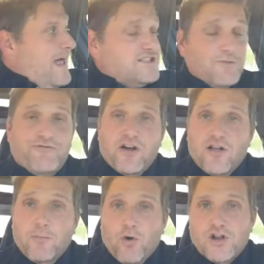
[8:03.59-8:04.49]
We had some
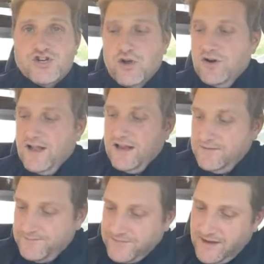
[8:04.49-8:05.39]
fun on the morning show
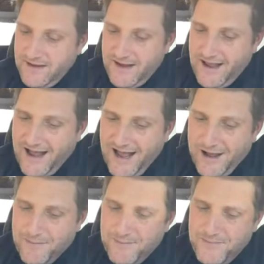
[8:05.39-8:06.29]
today.
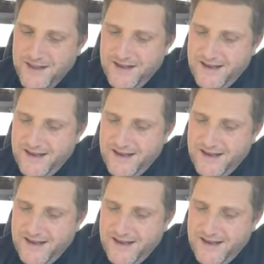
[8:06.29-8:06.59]
And